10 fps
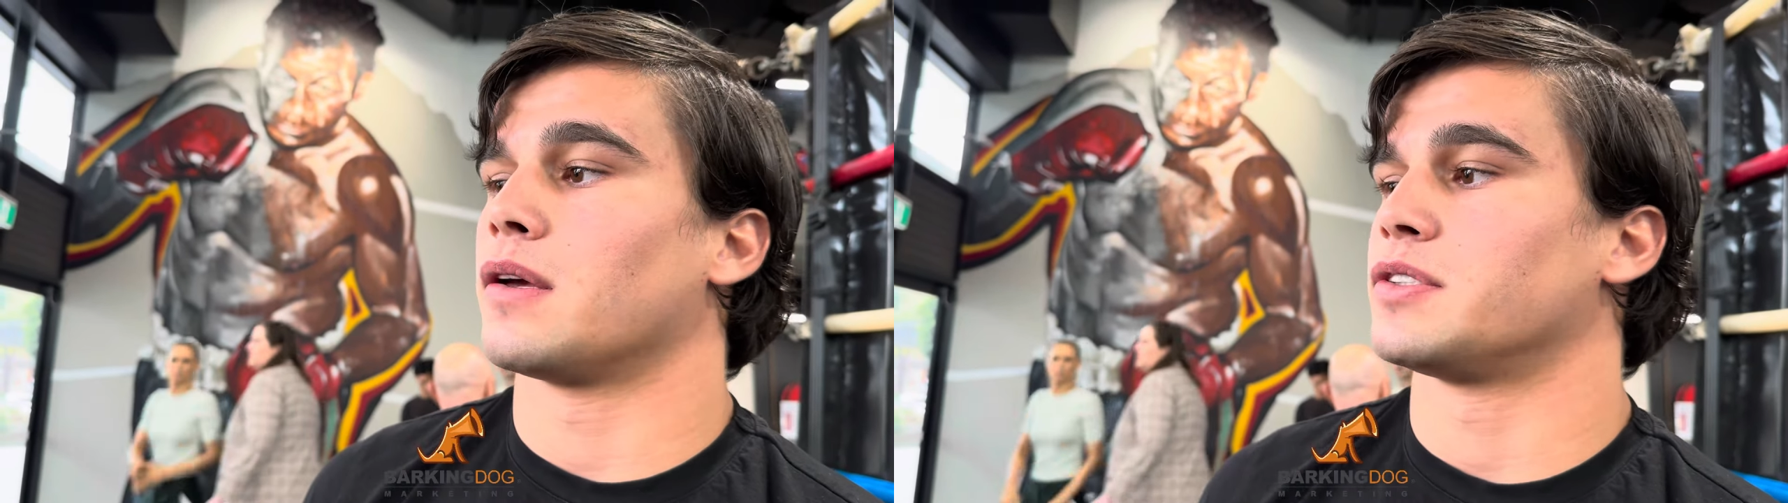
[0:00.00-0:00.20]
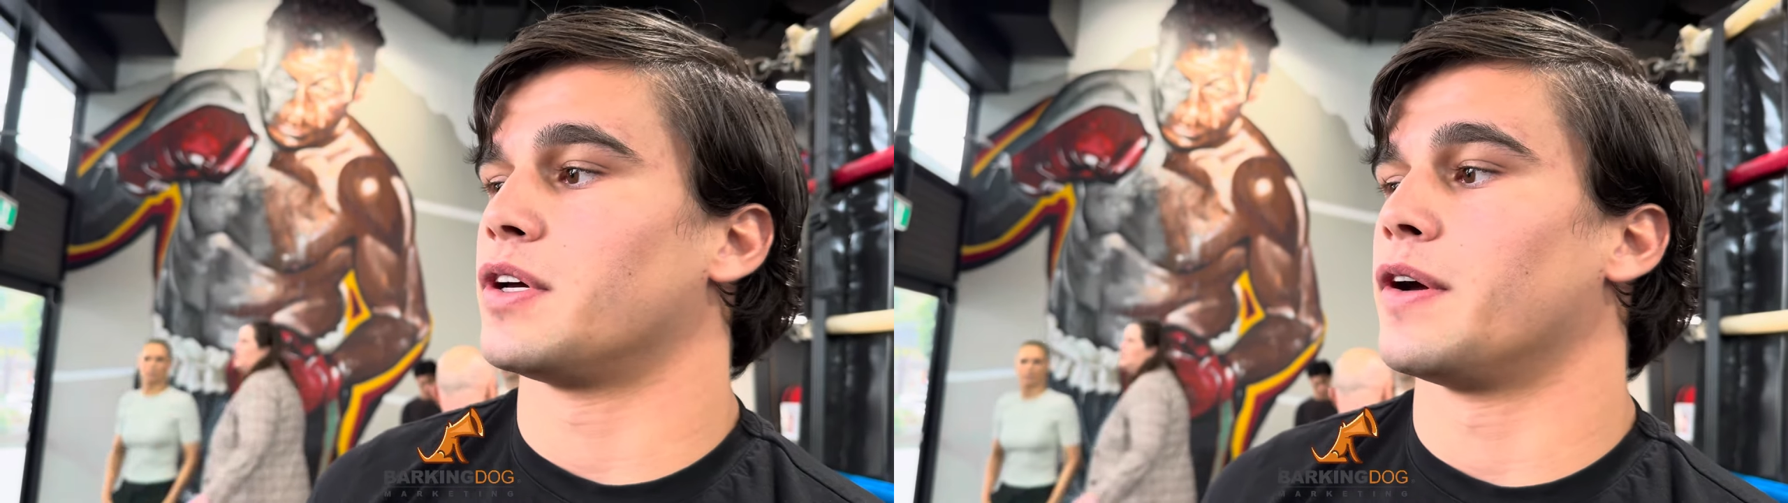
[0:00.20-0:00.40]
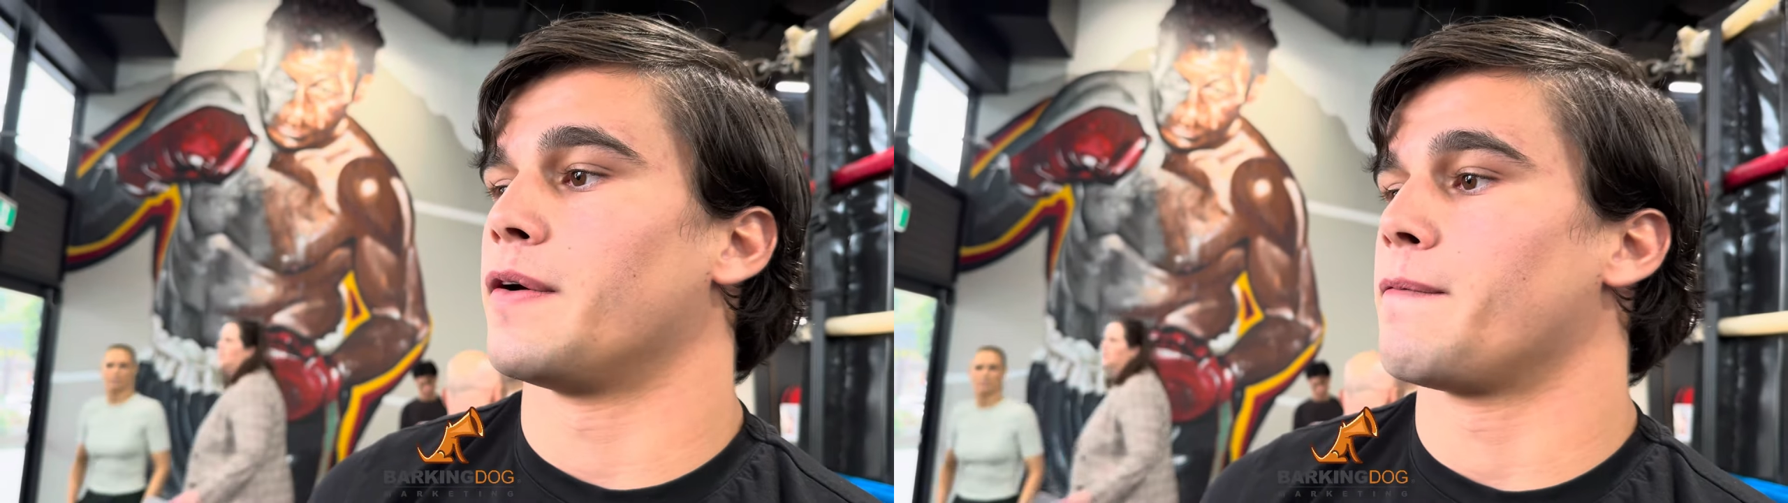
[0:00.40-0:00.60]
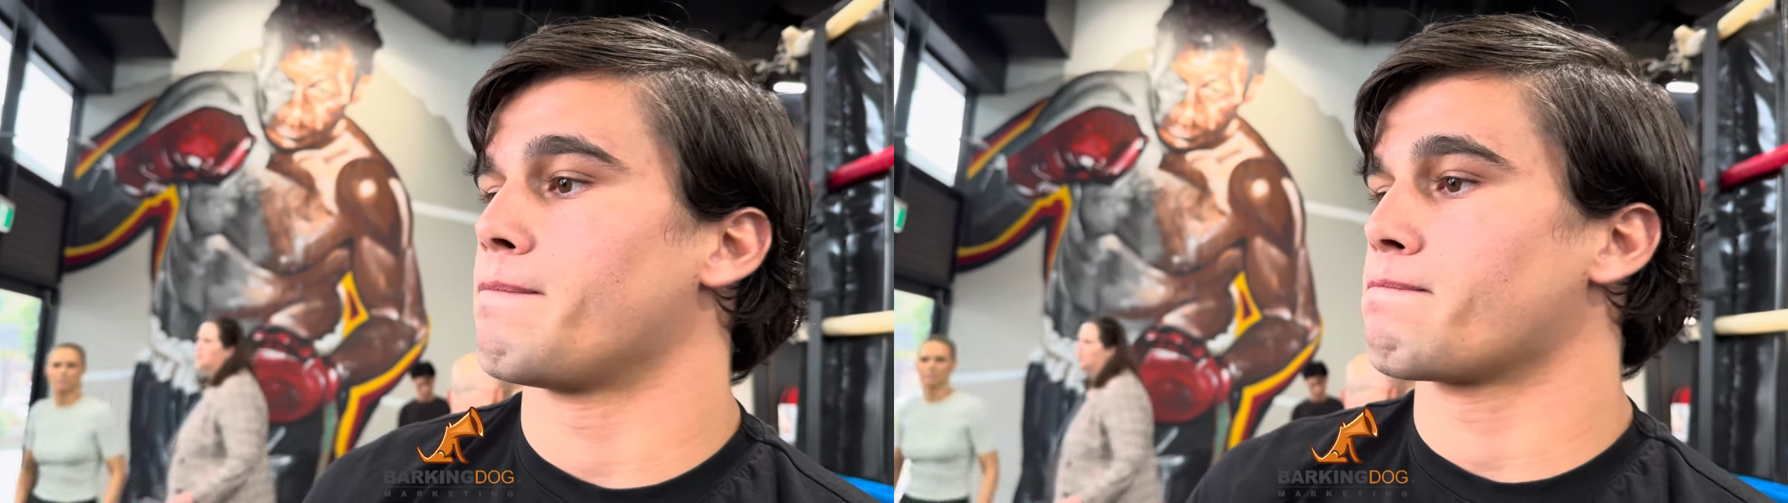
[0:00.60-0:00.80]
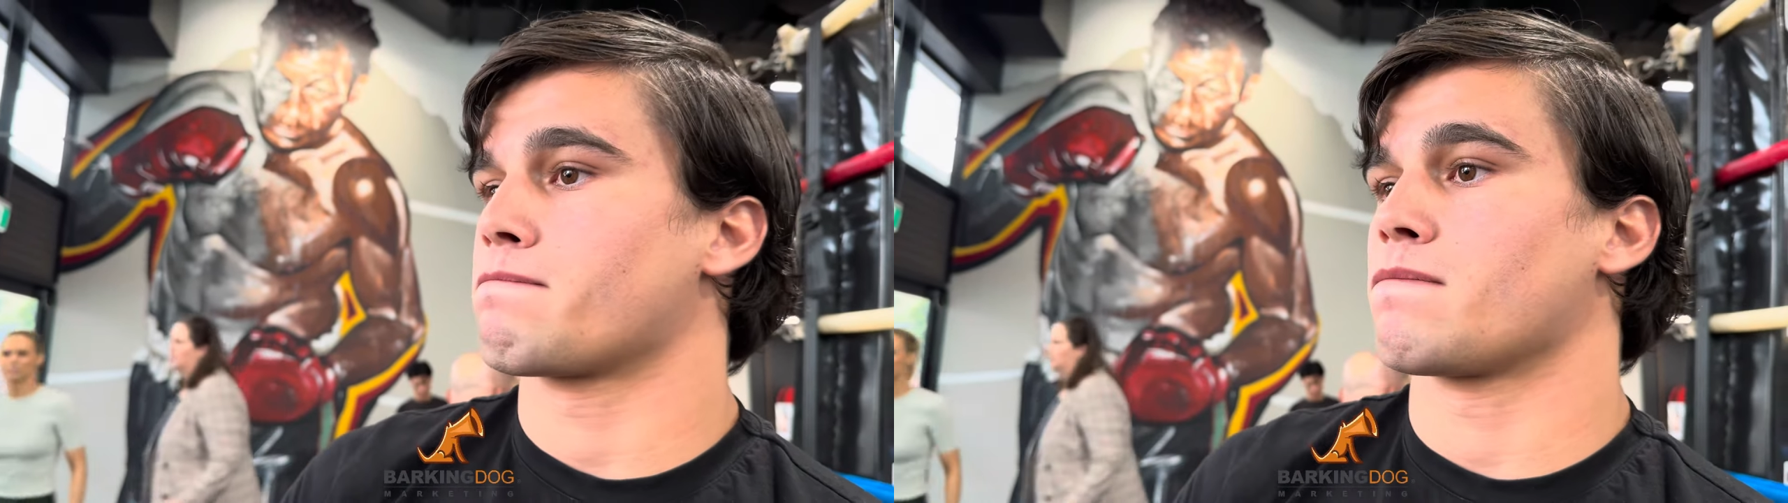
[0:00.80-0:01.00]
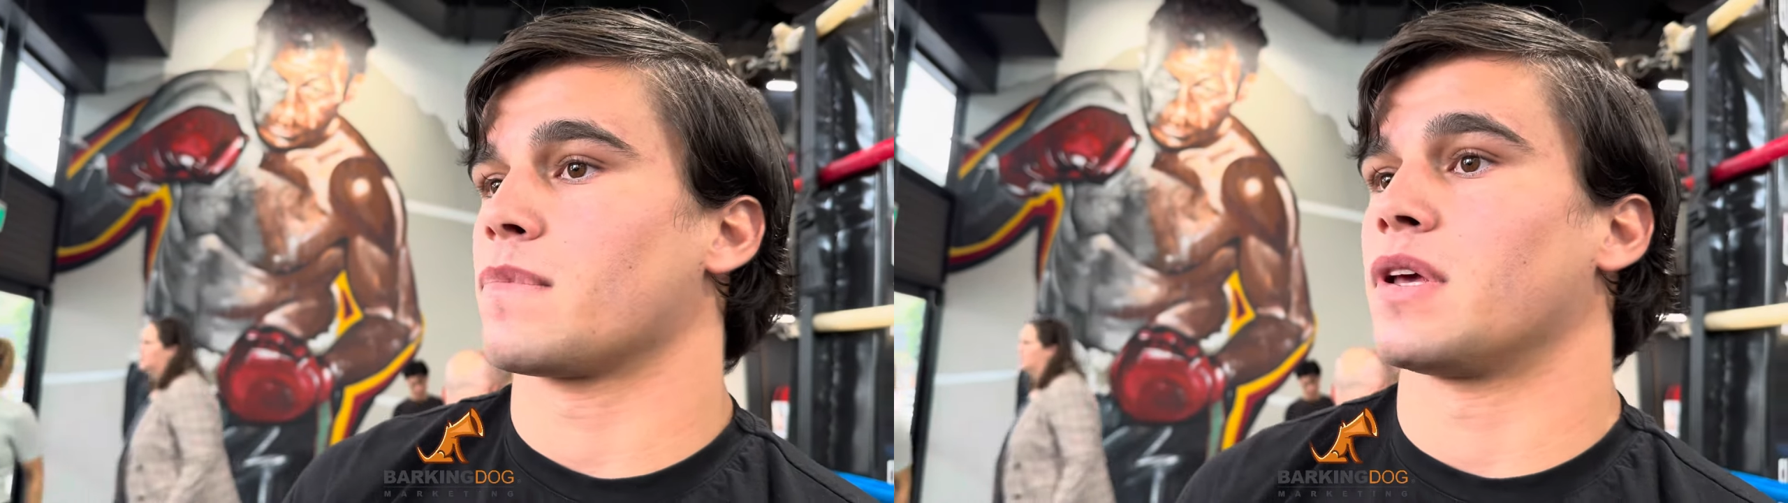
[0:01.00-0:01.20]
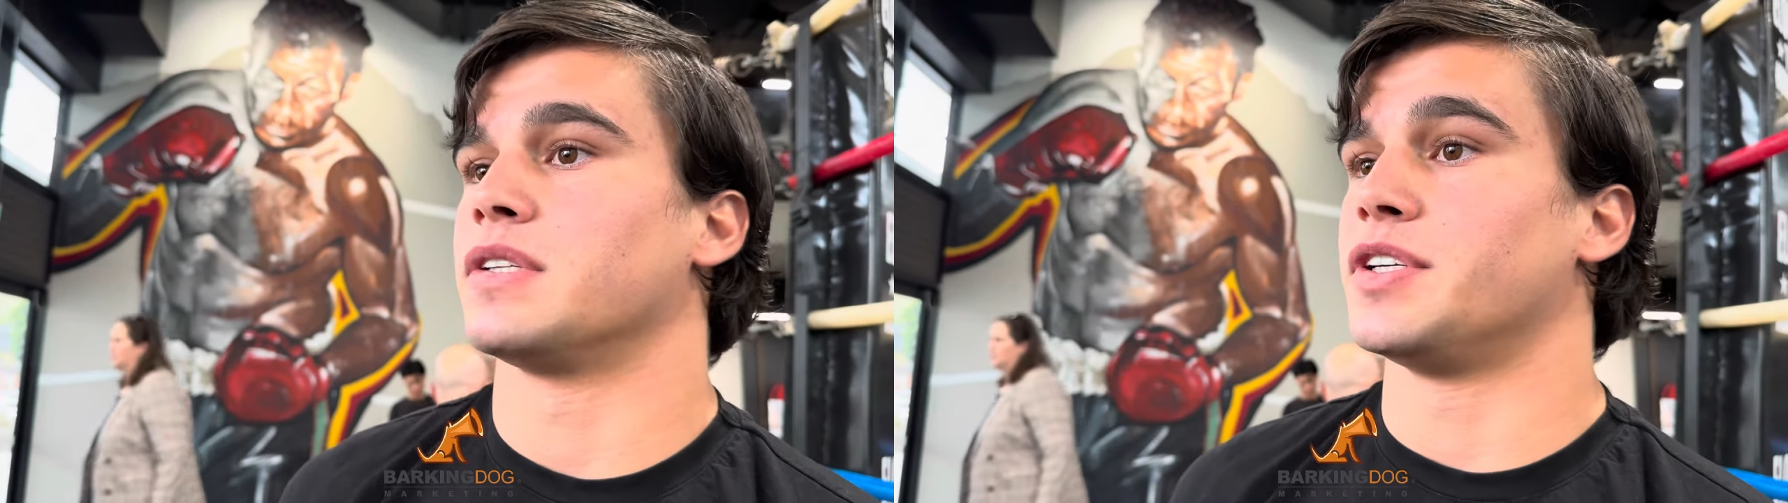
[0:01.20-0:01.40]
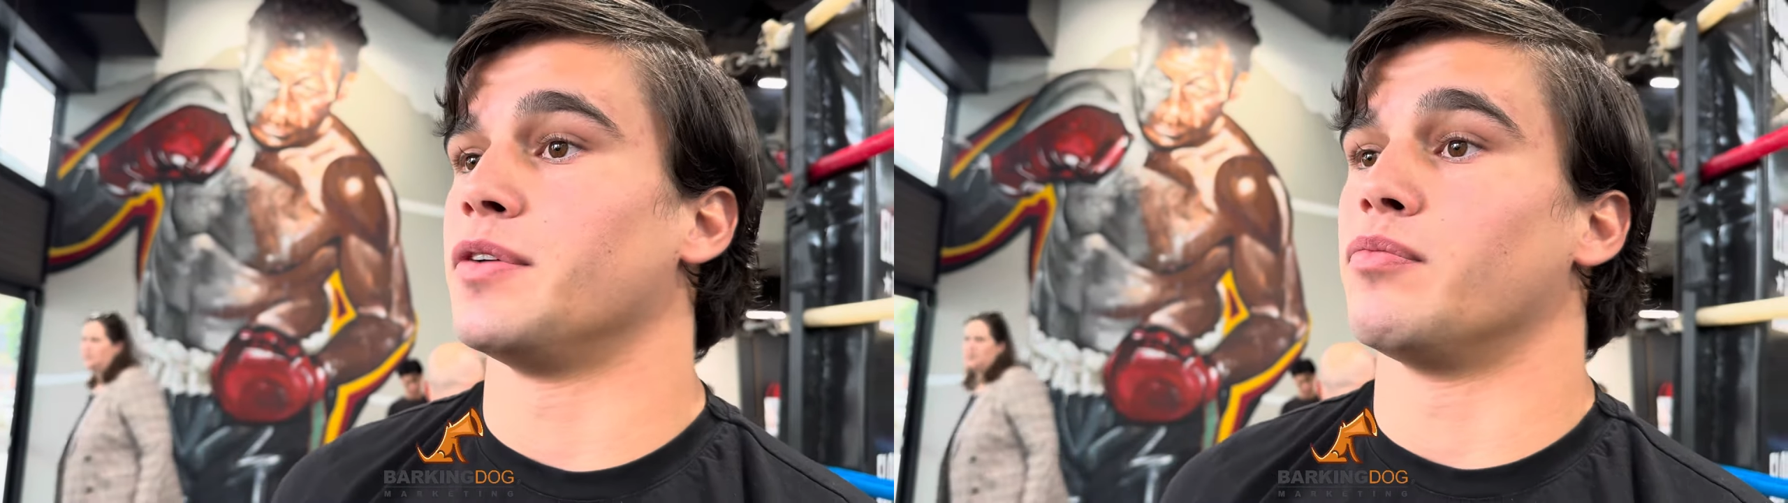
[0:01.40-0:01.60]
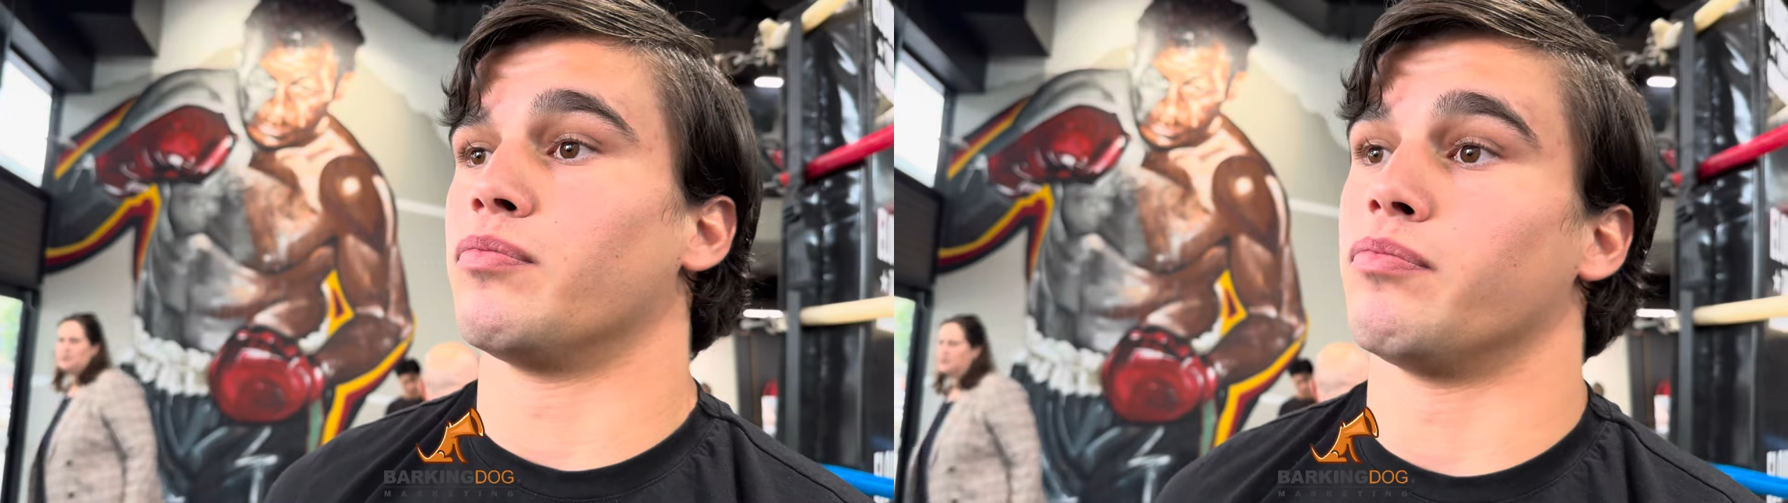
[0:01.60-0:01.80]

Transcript: so that's it.